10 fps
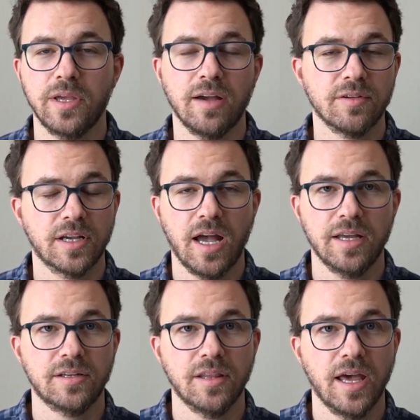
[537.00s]
We have a
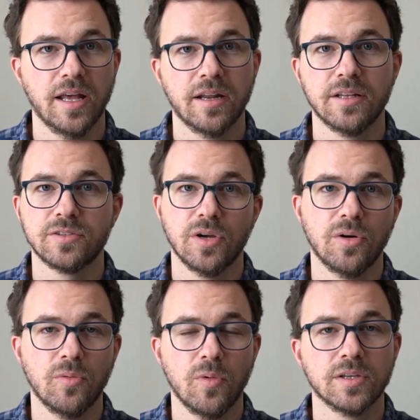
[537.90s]
guide to that. And
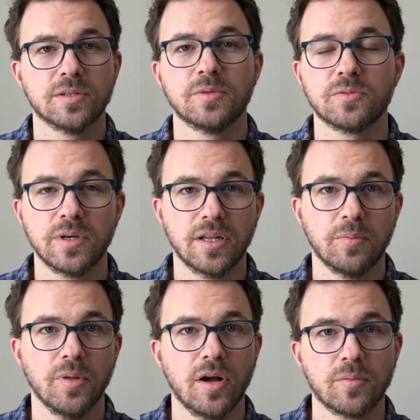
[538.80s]
so while someone's reading the
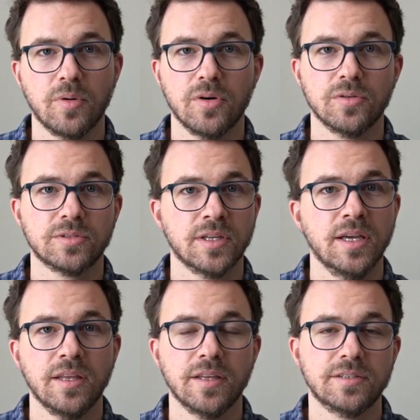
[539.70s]
blog post,
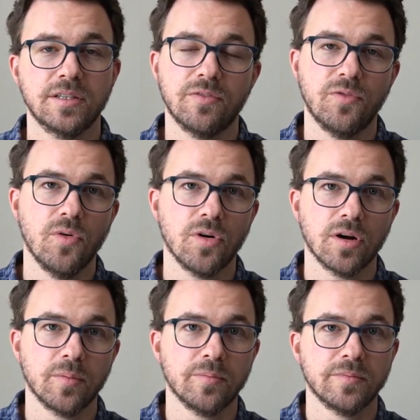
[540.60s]
they see the
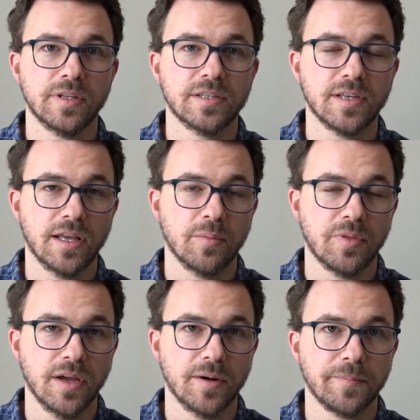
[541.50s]
form, they sign up
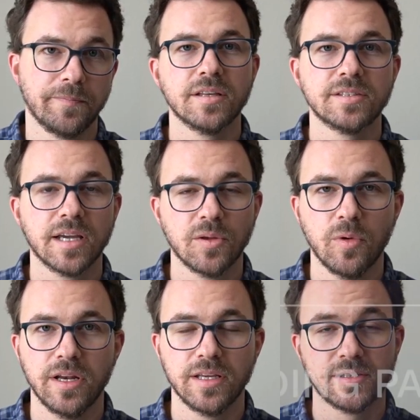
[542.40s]
there. The second
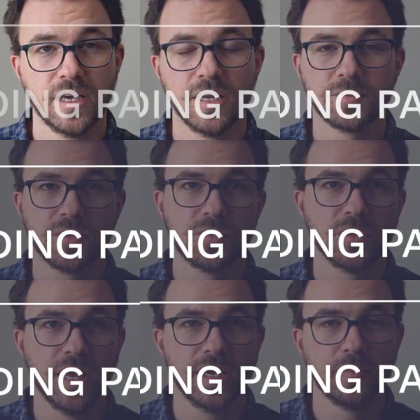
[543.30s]
way to get signups are through
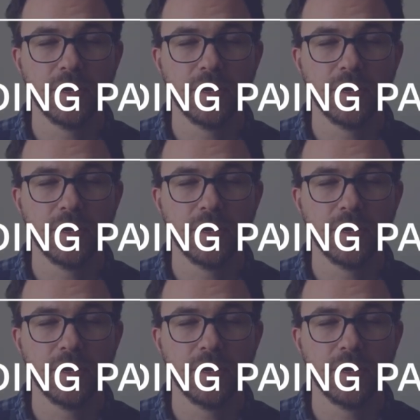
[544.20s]
landing